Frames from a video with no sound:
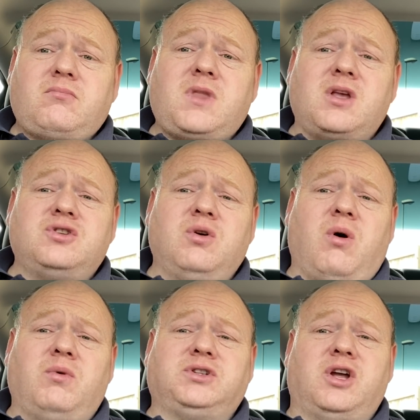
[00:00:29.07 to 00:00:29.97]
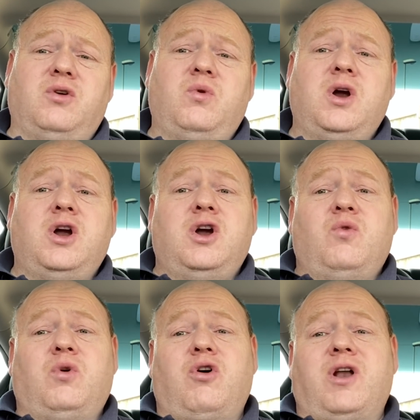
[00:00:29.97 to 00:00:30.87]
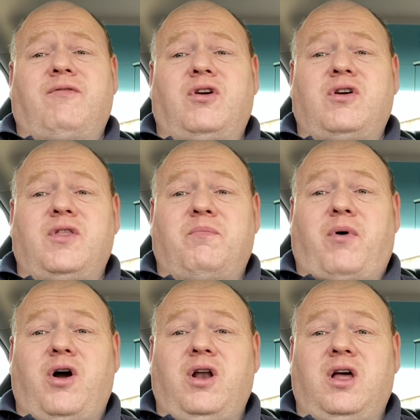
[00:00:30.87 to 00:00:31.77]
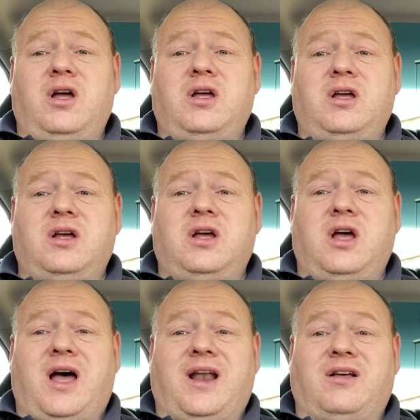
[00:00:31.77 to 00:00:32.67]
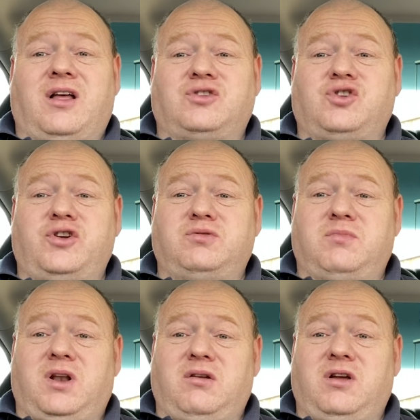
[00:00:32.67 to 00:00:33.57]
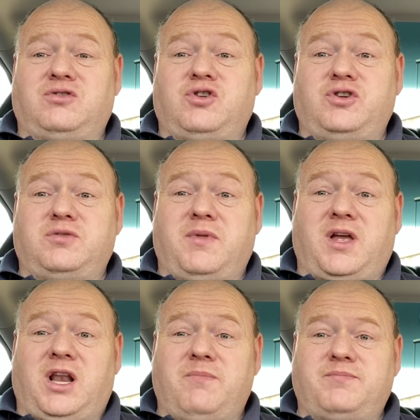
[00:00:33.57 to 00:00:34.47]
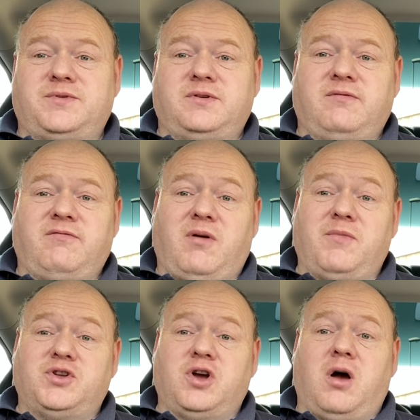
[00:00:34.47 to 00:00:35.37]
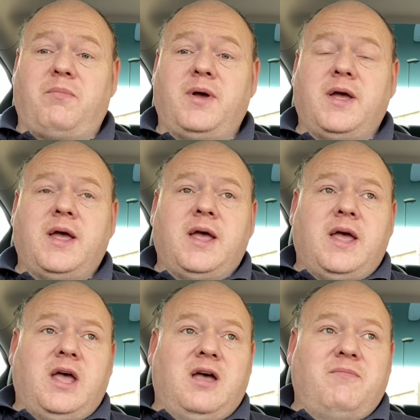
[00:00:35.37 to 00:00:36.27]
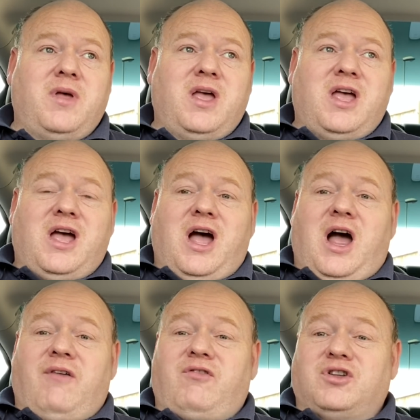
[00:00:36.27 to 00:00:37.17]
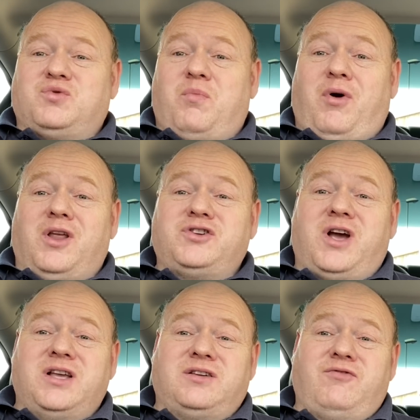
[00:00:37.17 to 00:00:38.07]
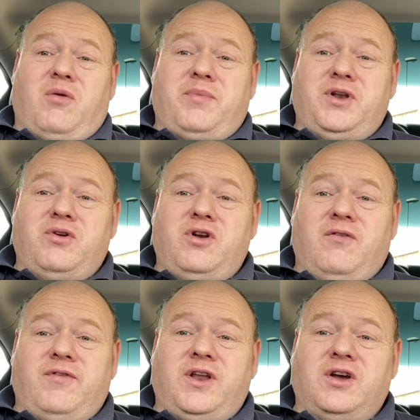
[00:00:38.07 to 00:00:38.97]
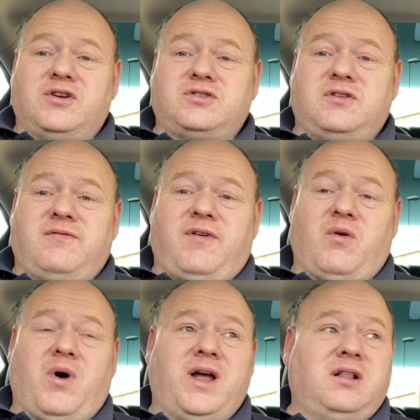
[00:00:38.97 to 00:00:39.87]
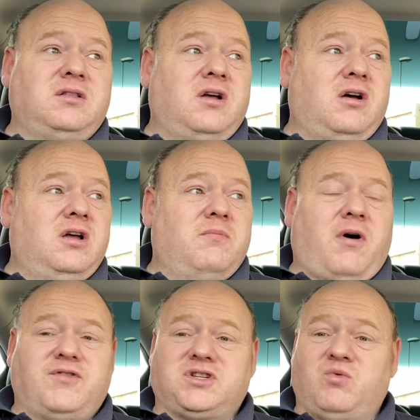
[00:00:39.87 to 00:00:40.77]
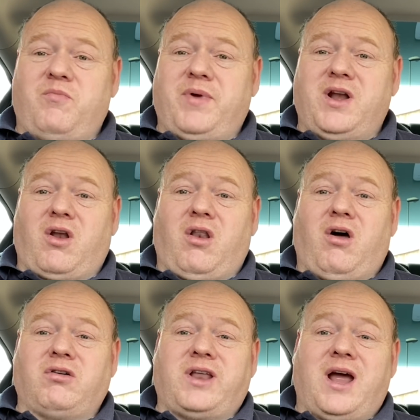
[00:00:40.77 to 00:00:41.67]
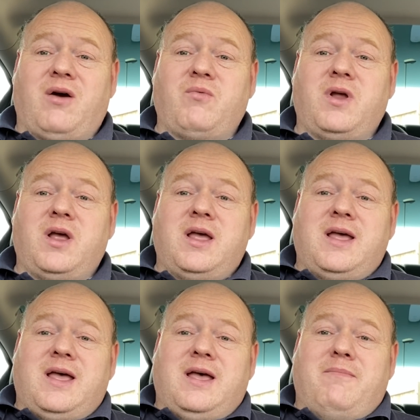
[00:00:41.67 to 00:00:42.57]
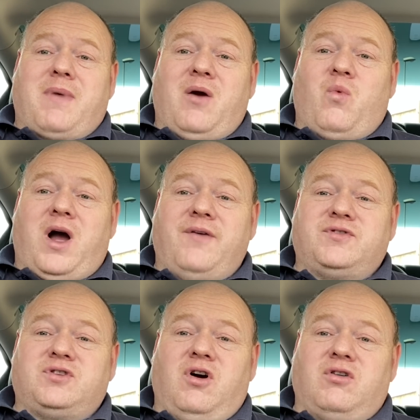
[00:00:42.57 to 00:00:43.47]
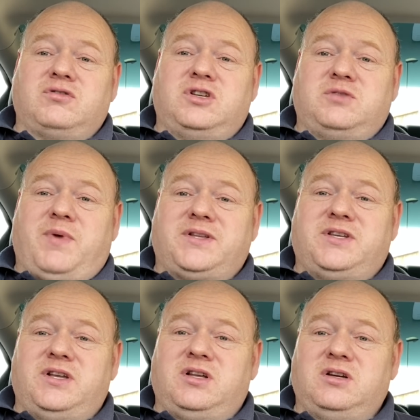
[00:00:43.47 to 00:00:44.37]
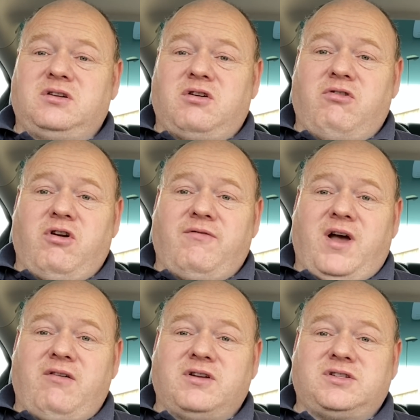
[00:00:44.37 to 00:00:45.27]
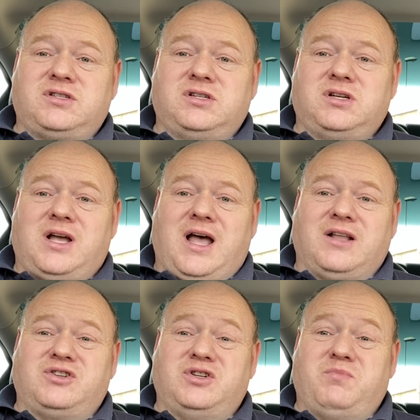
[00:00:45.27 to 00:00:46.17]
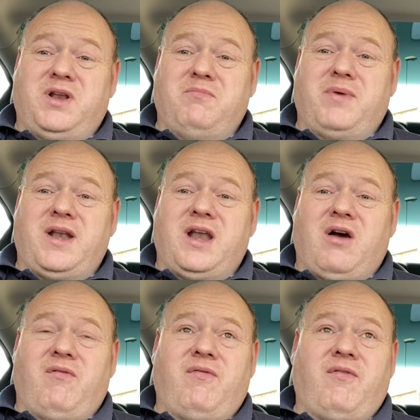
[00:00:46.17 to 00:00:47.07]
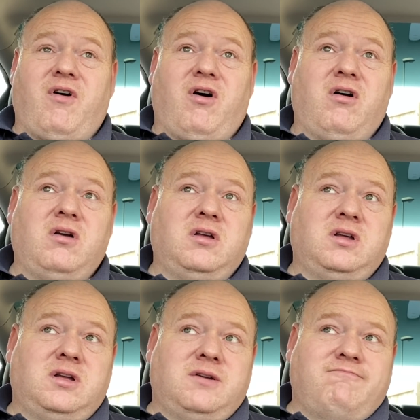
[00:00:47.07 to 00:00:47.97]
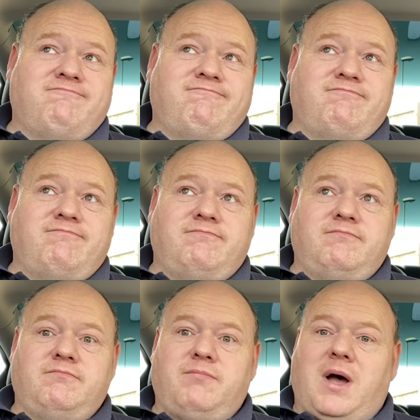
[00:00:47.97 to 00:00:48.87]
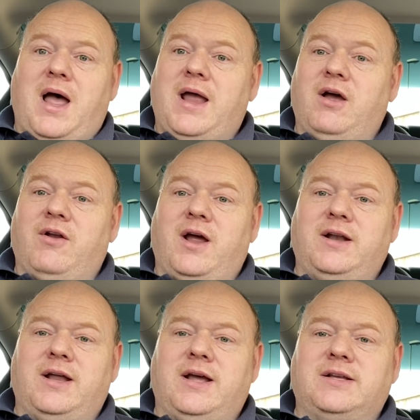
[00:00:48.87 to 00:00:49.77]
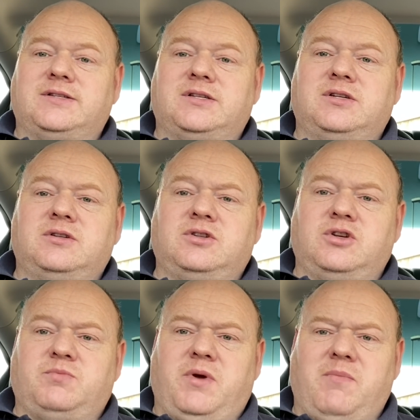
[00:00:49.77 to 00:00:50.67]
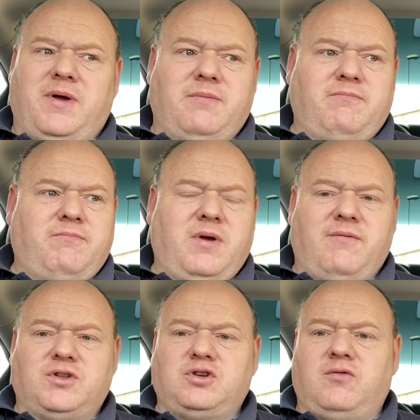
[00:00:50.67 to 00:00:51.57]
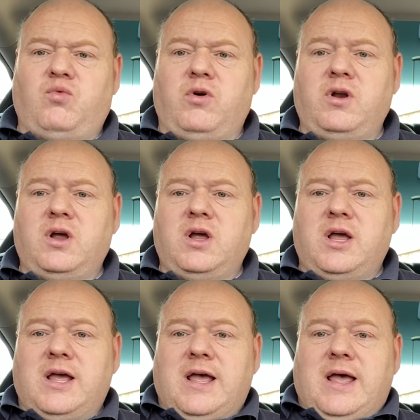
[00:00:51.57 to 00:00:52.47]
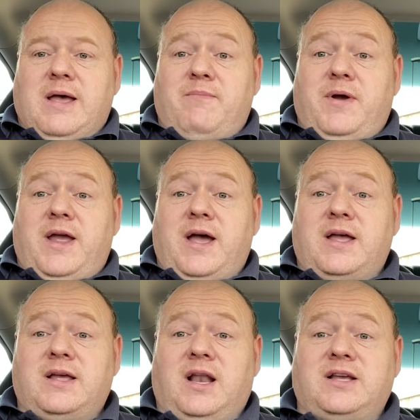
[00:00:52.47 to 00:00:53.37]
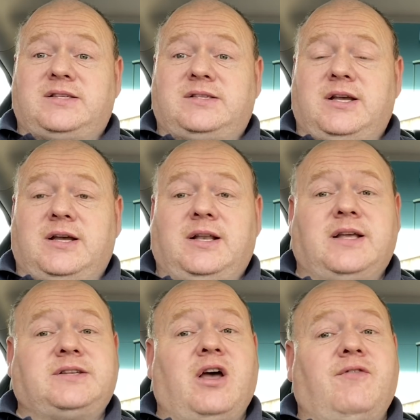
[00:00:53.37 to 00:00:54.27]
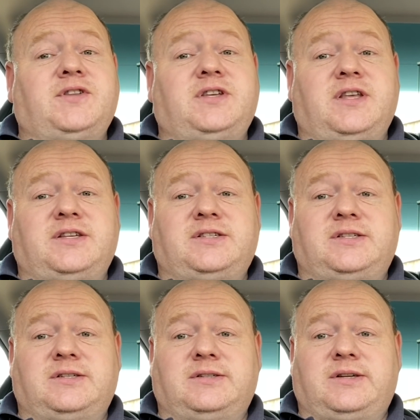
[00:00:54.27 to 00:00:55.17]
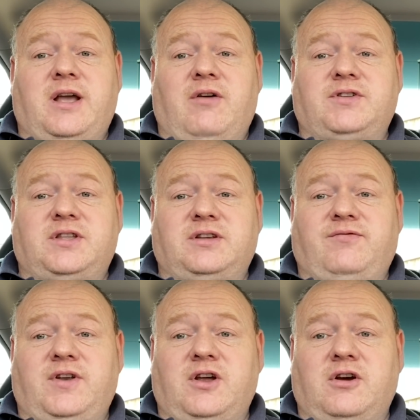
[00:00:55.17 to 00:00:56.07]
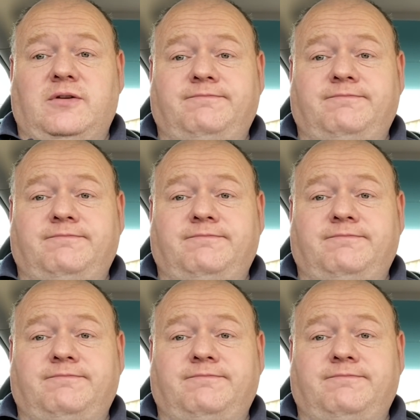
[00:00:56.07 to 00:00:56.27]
So what we'll do, we'll go and have a look at the boiler, and I'll show you some of the clips from the job. I've got to apologise, I've not been doing no videos for a while. Obviously, we've been on lockdown. My wife's got suspected coronavirus, and she's been in bed now for about 8 or 9 days. So it's been a bit of a tough one. But yeah, let's get over to this video.